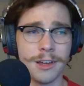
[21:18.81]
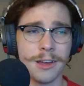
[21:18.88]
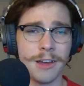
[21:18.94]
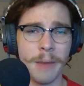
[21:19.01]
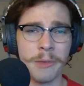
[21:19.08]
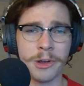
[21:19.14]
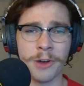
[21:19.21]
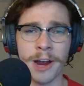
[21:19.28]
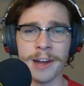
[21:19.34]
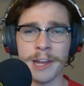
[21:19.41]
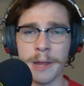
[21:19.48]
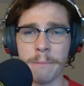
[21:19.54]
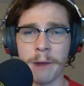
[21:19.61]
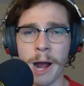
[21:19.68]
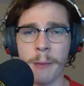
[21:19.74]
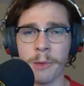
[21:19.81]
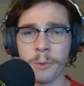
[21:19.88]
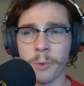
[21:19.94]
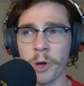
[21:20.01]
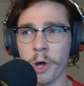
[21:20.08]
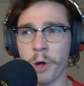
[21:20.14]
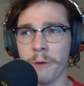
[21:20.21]
I mean, granted, he probably
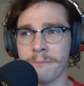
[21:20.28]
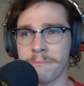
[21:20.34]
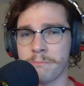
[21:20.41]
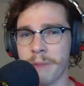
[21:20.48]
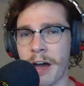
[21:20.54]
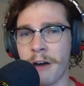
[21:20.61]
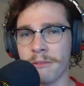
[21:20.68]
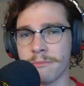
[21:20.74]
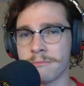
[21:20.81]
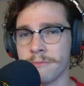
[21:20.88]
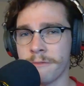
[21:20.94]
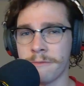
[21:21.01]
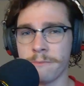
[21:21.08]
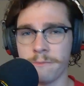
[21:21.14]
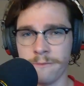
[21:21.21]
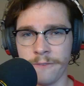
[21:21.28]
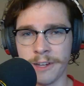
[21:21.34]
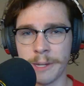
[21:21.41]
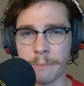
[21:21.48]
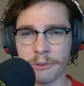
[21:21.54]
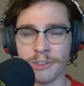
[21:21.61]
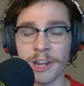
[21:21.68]
will about
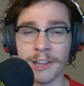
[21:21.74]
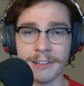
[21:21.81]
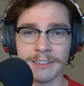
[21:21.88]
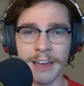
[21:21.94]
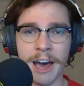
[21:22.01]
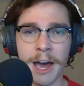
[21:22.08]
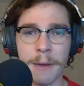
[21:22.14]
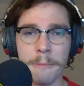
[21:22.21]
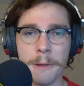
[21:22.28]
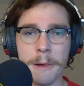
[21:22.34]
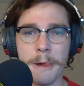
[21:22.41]
50% of the time,